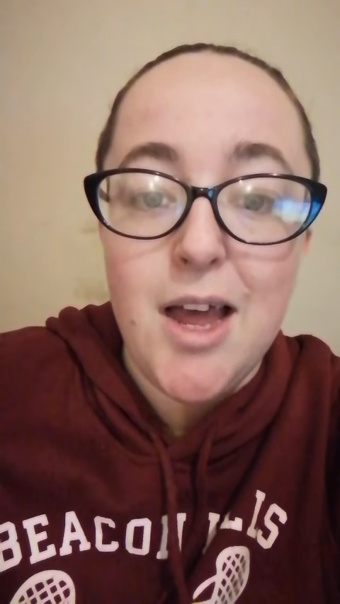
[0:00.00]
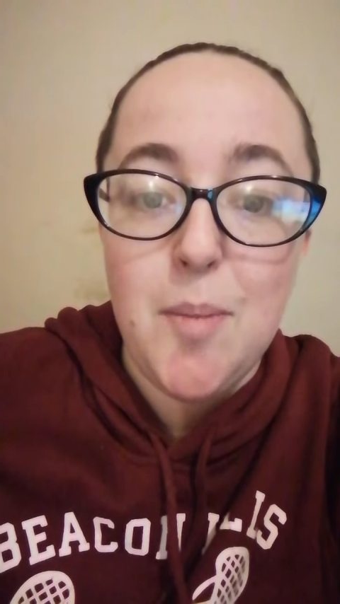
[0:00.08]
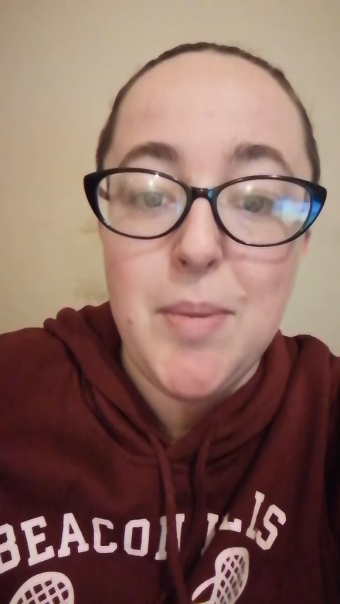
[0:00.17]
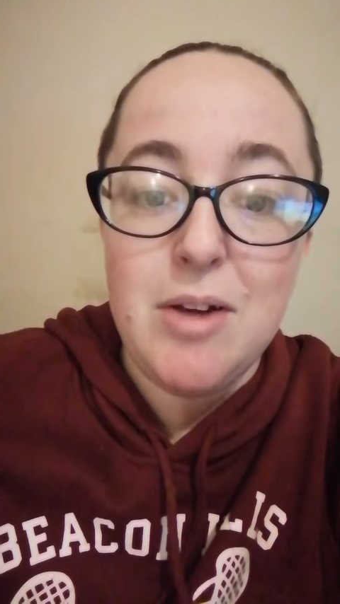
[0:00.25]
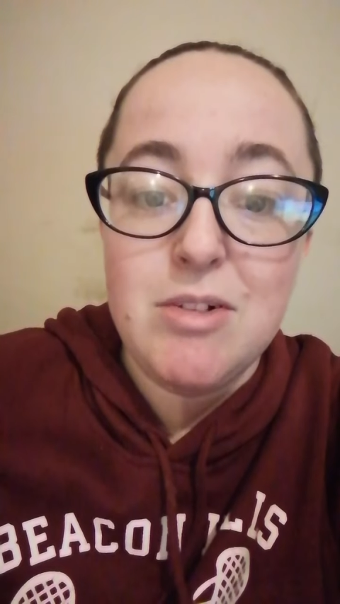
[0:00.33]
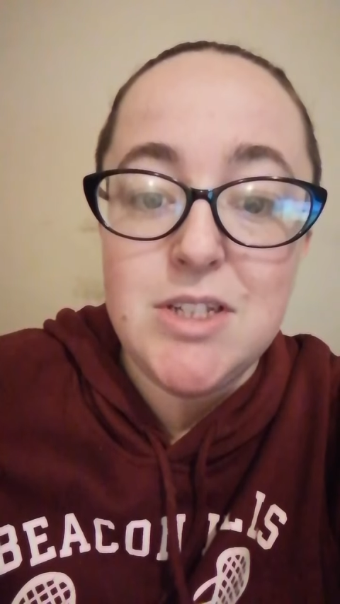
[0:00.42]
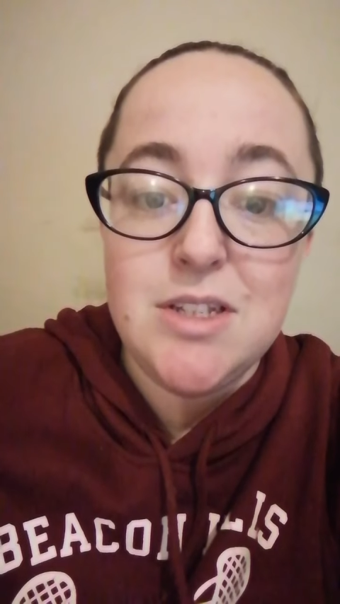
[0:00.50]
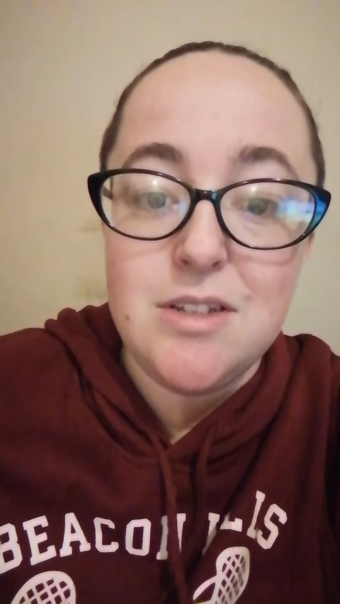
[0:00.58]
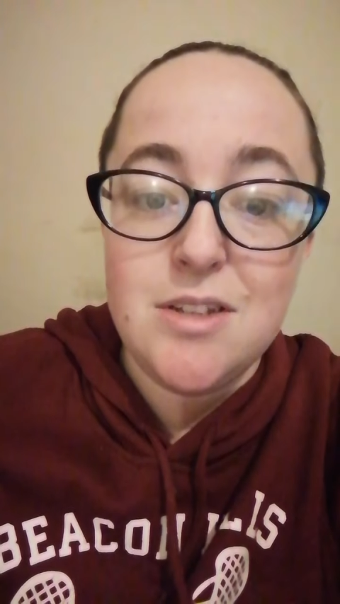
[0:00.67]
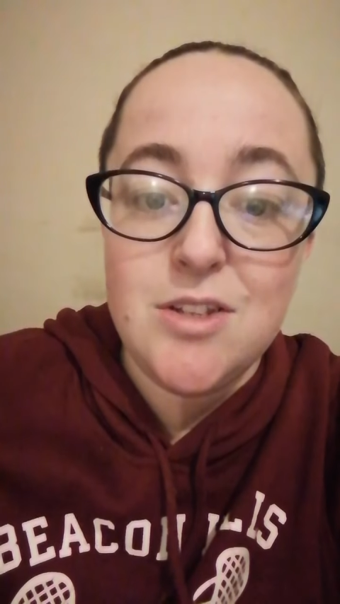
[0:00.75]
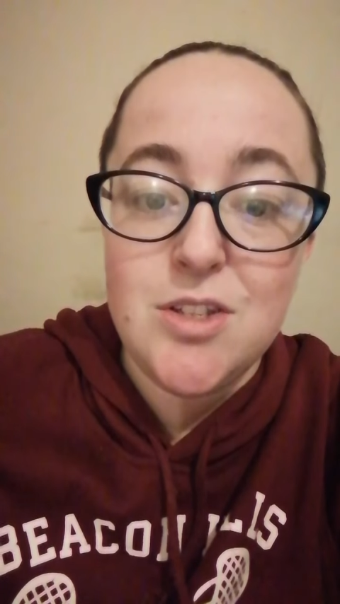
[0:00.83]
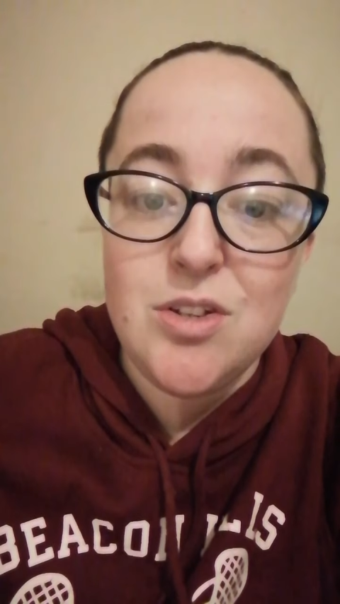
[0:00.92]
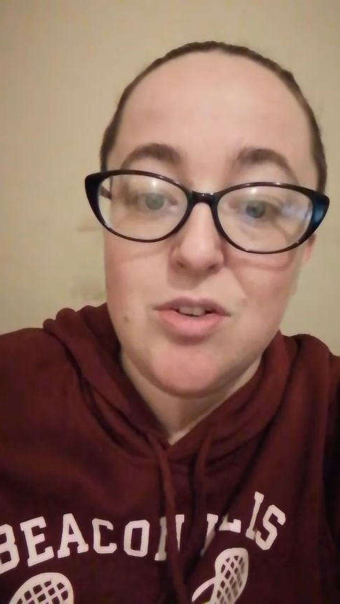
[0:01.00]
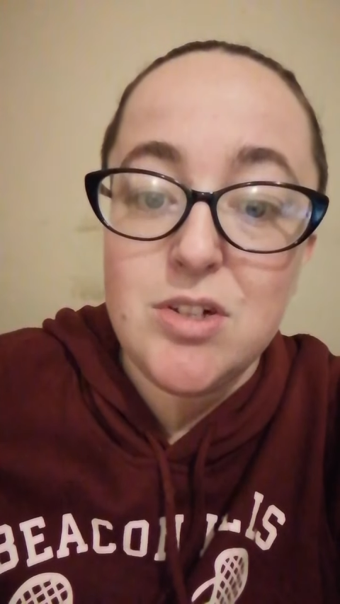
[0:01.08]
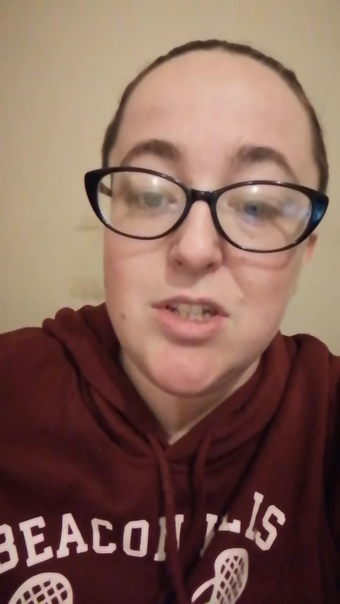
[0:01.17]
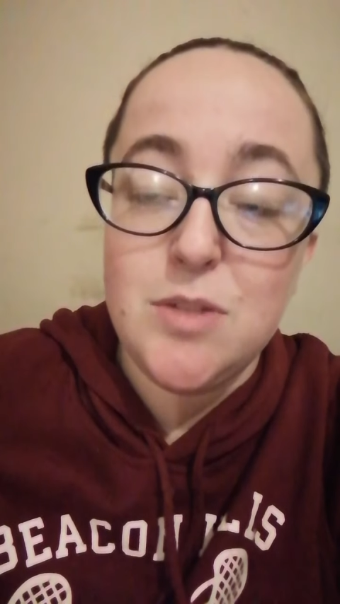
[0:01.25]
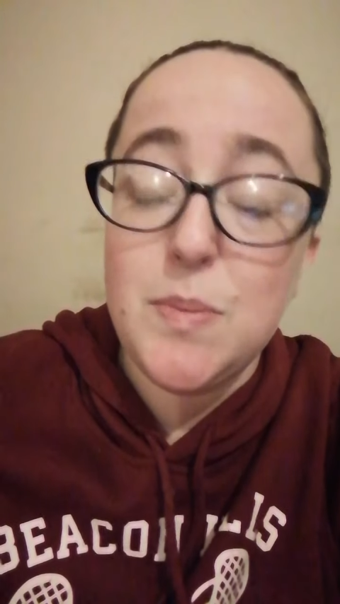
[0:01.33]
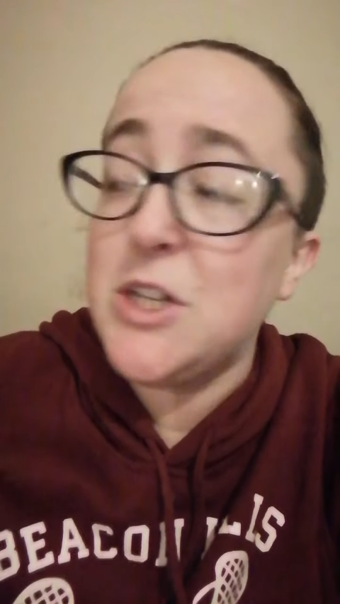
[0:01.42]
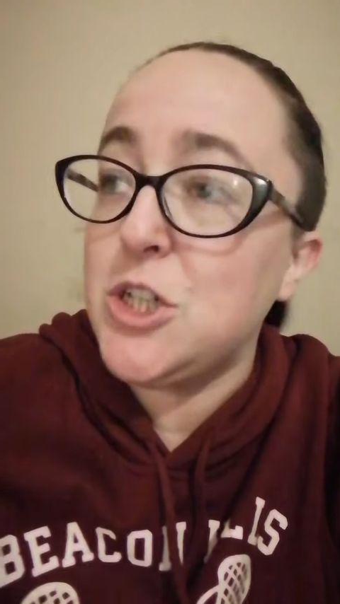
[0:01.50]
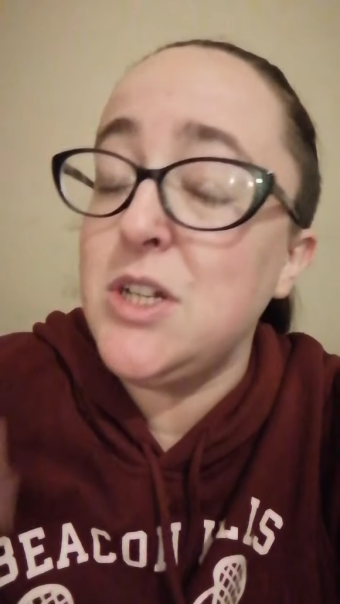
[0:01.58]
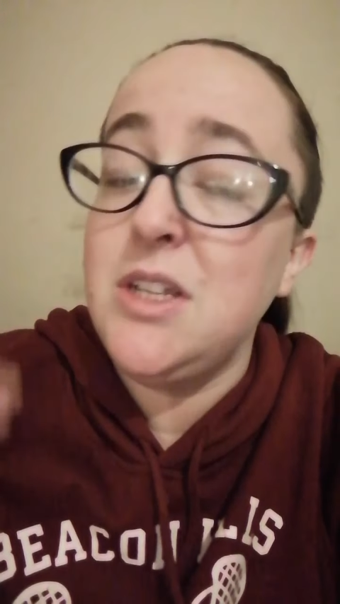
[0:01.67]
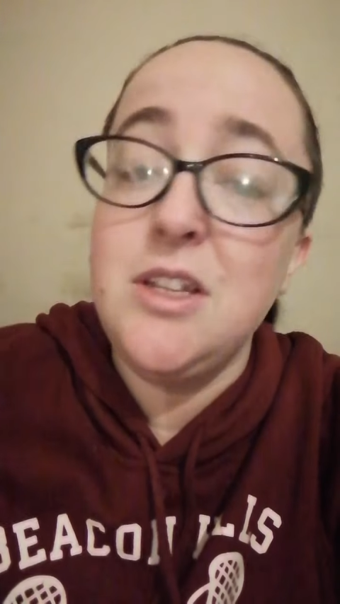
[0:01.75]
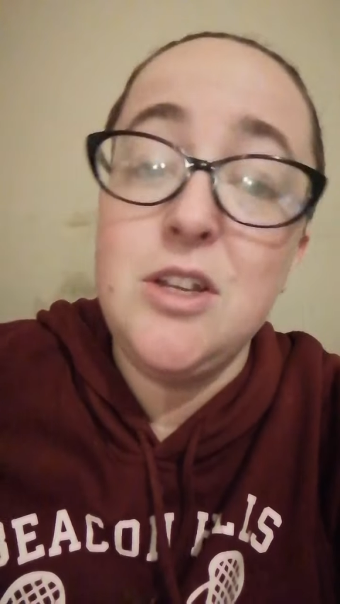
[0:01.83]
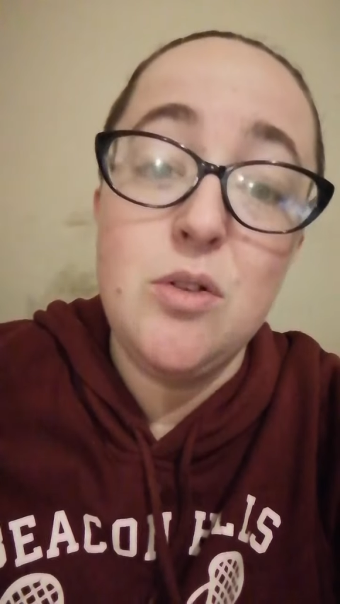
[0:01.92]
about assistance dogs,
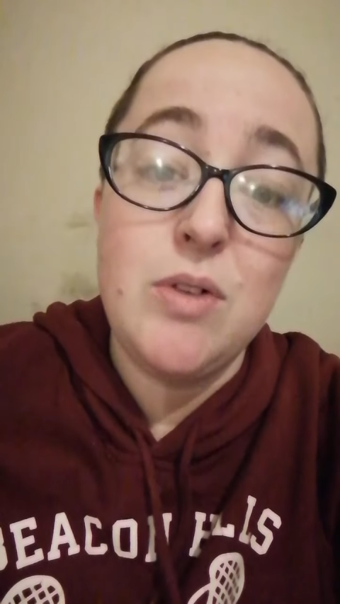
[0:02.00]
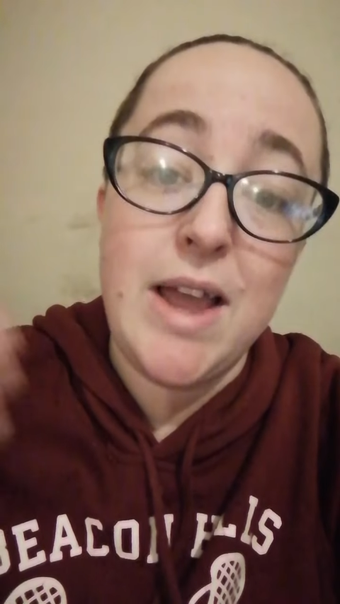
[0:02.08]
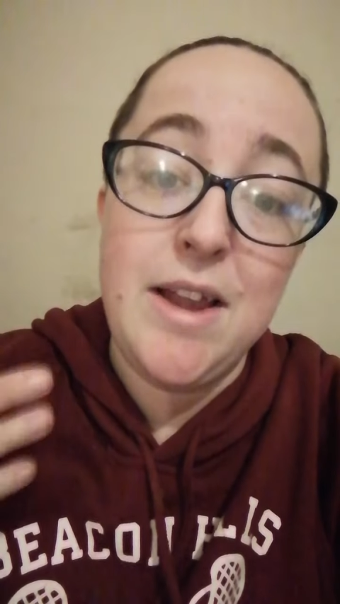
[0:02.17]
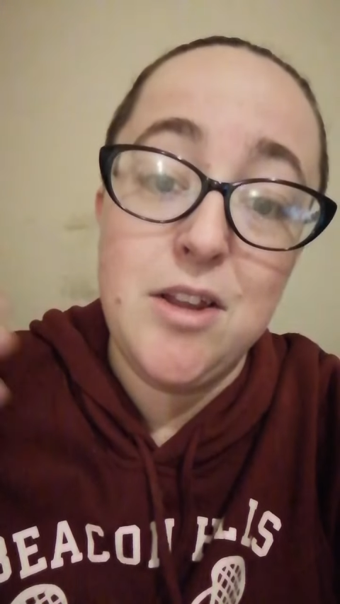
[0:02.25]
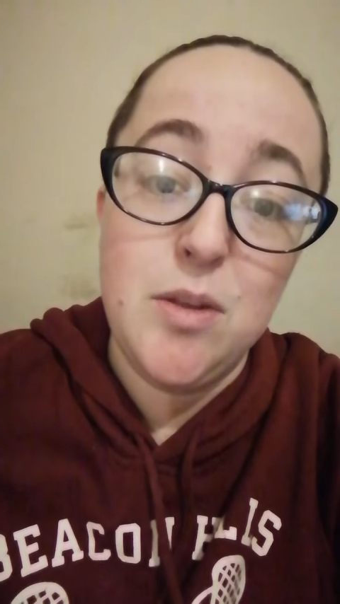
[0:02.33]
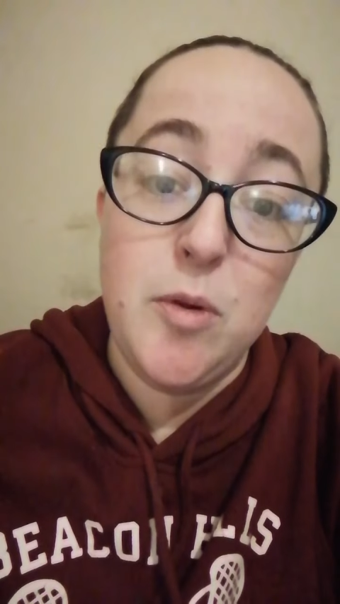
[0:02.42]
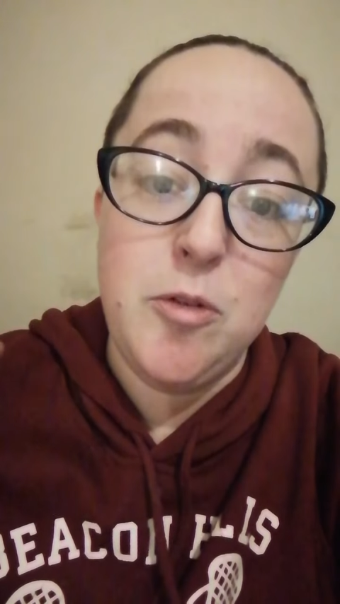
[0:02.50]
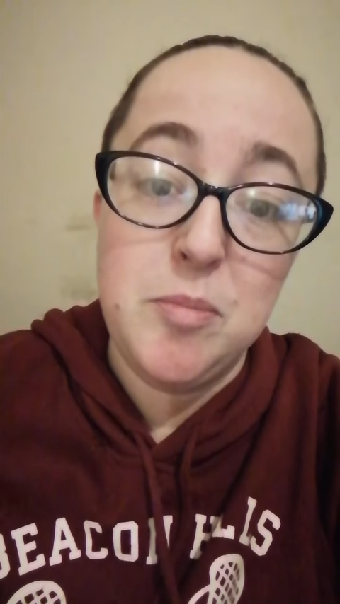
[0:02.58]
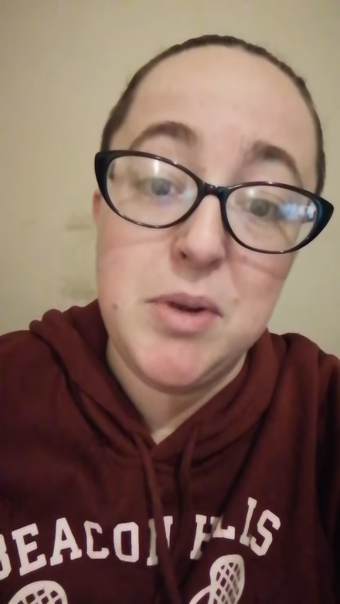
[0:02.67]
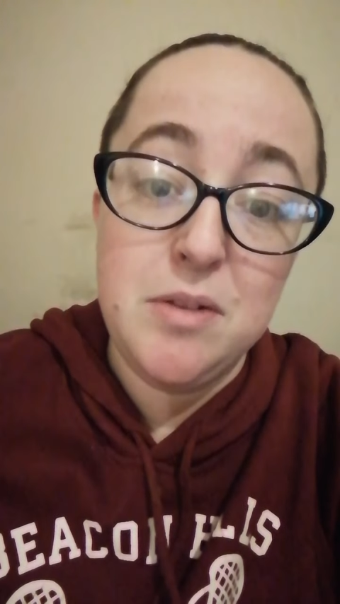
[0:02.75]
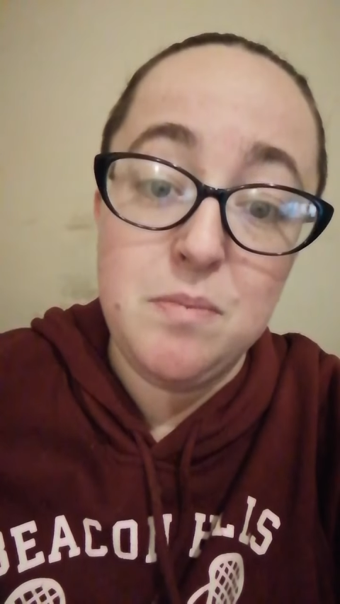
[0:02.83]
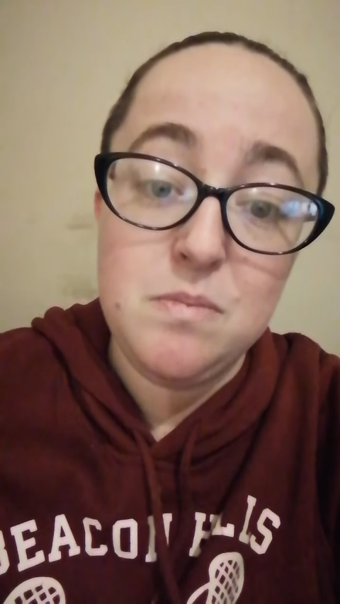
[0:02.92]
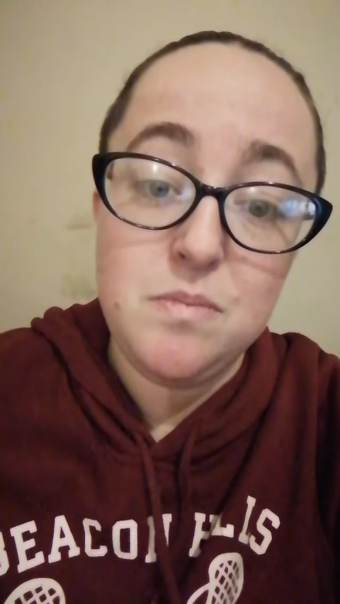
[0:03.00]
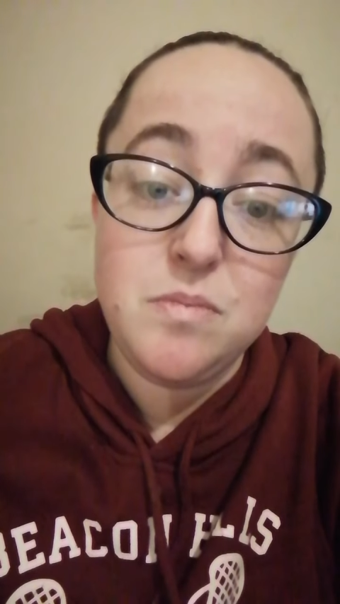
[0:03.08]
especially in the UK at the moment.